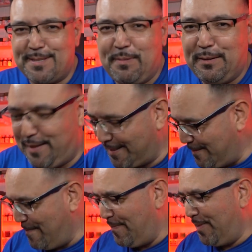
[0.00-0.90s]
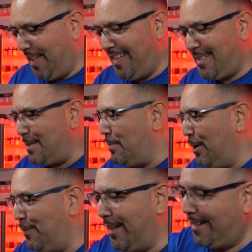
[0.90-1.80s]
is perfect. This is
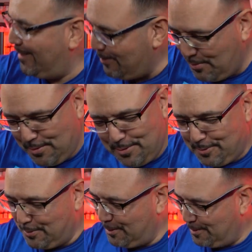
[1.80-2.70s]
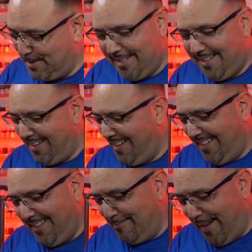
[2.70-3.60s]
perfect. Woo!
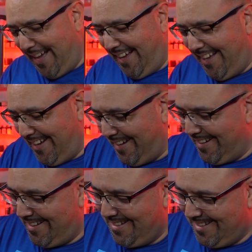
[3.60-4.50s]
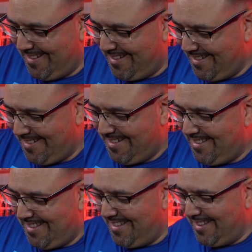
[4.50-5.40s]
Man.
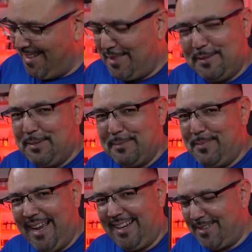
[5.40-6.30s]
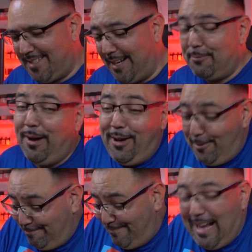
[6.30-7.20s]
Nothing but banger setting.
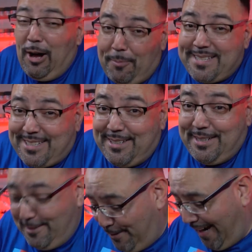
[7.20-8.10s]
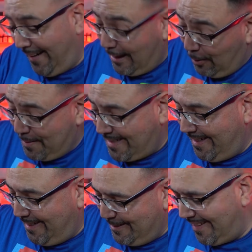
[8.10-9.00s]
Well, I hope it's good, right? I hope it's
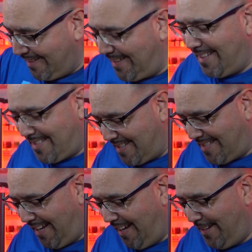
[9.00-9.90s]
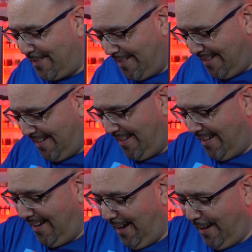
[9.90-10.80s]
good. Needless to say,
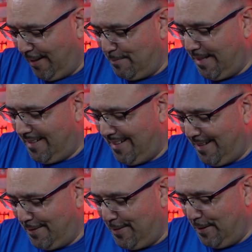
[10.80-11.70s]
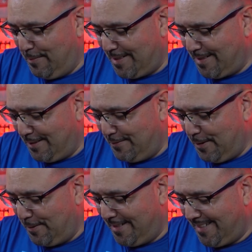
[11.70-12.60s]
I've been very much looking
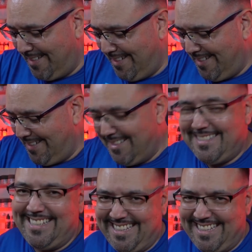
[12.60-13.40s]
forward to